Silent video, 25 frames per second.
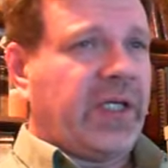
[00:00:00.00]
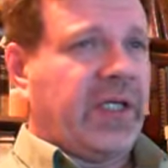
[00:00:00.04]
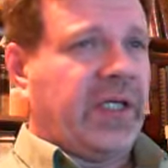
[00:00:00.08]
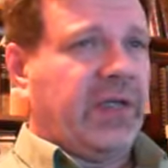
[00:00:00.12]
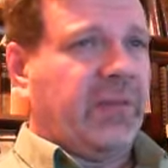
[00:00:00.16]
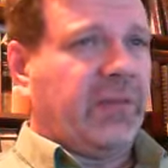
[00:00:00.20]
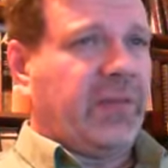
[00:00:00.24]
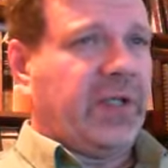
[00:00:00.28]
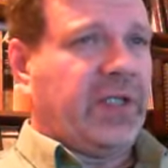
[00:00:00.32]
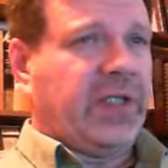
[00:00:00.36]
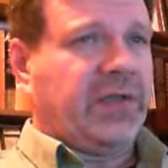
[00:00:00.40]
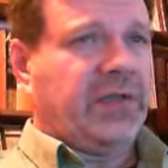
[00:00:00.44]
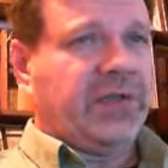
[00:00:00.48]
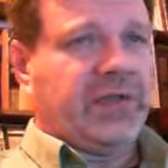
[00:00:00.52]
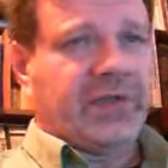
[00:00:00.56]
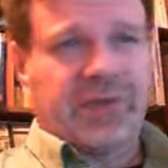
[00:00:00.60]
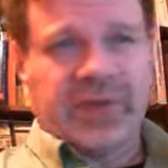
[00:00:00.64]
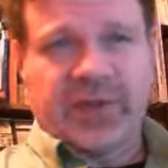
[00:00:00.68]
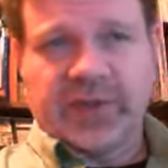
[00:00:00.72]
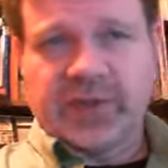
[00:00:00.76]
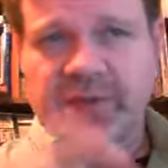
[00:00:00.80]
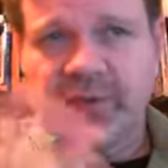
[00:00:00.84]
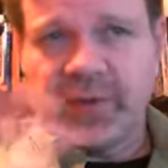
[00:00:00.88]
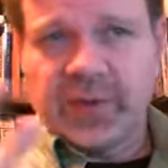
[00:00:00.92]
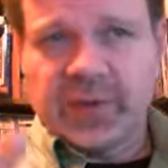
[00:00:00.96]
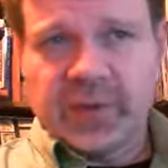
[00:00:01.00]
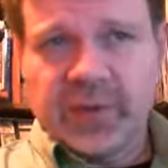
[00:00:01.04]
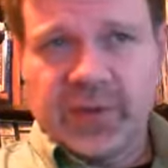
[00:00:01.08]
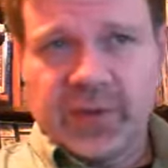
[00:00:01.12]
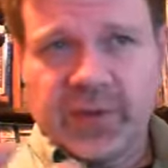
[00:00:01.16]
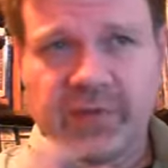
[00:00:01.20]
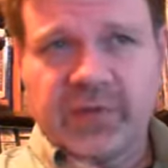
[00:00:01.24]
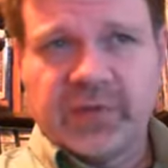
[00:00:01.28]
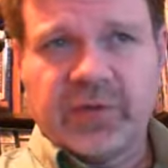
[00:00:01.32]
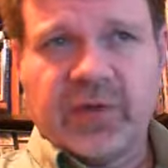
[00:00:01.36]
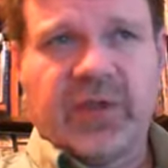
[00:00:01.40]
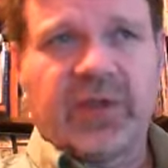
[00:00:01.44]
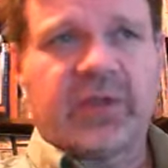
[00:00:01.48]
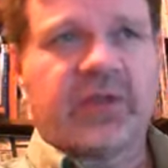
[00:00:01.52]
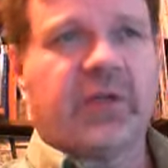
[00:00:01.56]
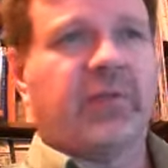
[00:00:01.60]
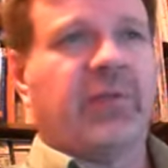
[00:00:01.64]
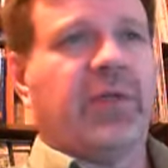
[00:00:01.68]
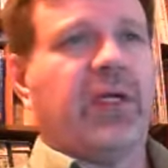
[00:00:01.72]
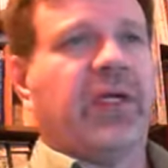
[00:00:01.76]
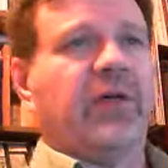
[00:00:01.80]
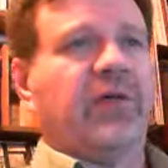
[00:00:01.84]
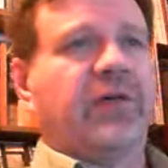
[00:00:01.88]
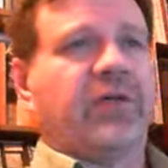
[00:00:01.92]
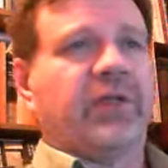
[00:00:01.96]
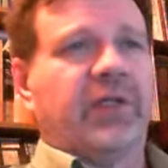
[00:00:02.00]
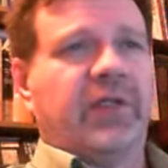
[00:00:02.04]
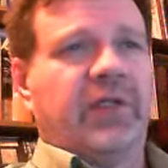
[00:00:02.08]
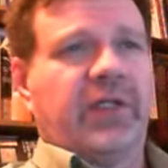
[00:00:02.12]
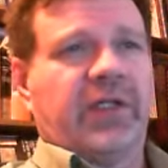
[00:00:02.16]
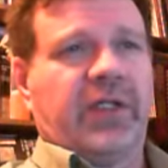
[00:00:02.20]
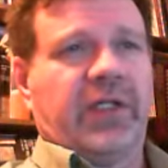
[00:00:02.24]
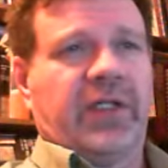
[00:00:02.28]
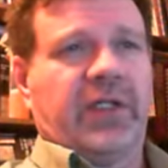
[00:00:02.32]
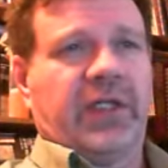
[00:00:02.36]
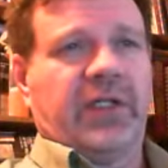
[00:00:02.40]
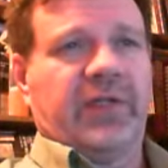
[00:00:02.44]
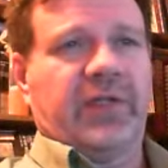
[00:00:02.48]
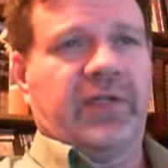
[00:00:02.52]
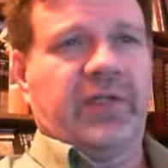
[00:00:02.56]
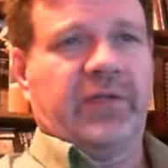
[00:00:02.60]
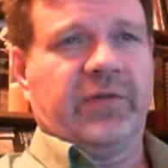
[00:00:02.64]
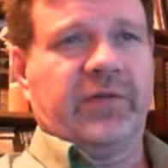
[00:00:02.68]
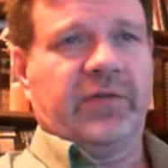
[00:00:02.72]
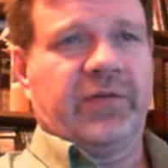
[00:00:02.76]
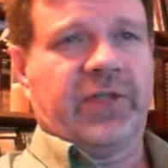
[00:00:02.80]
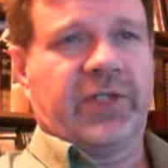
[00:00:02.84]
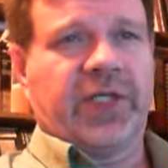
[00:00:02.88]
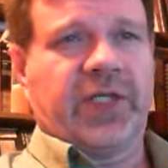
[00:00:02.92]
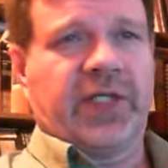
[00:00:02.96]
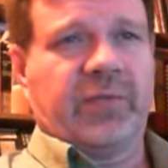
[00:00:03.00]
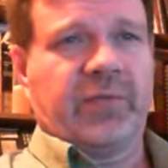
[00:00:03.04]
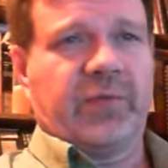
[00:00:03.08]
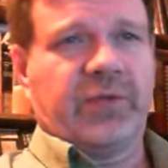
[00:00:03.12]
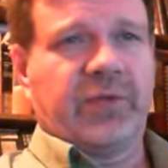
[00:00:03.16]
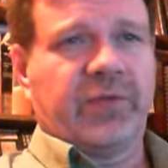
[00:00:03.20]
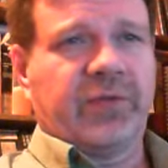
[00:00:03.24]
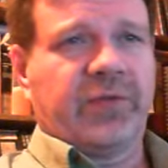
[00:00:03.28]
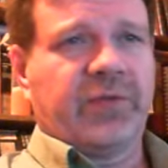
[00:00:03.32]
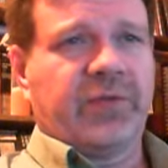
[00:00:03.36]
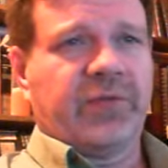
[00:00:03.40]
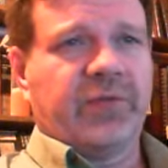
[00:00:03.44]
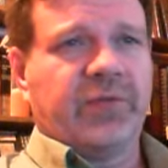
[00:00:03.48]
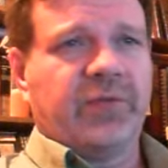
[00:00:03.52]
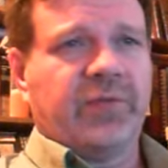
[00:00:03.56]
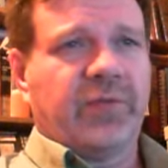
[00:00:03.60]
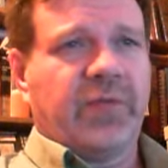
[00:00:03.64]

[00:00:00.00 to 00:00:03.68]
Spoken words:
campaigns? Things which we have talked about in other chapters.